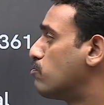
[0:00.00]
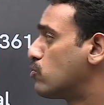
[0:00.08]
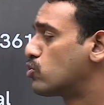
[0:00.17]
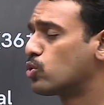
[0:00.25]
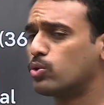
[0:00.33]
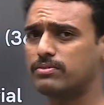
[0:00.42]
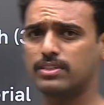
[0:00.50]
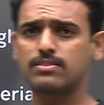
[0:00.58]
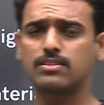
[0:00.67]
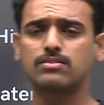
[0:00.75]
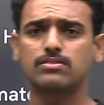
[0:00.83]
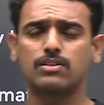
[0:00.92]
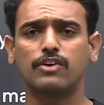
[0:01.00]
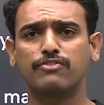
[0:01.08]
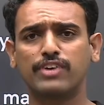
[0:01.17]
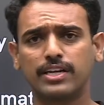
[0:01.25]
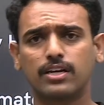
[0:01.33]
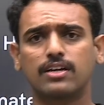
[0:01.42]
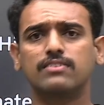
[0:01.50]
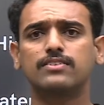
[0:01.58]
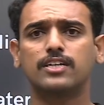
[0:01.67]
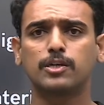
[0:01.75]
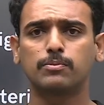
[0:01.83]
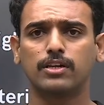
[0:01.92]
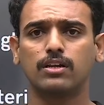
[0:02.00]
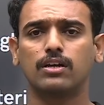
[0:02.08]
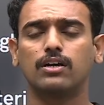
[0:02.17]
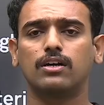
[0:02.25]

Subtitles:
So this is a very considerable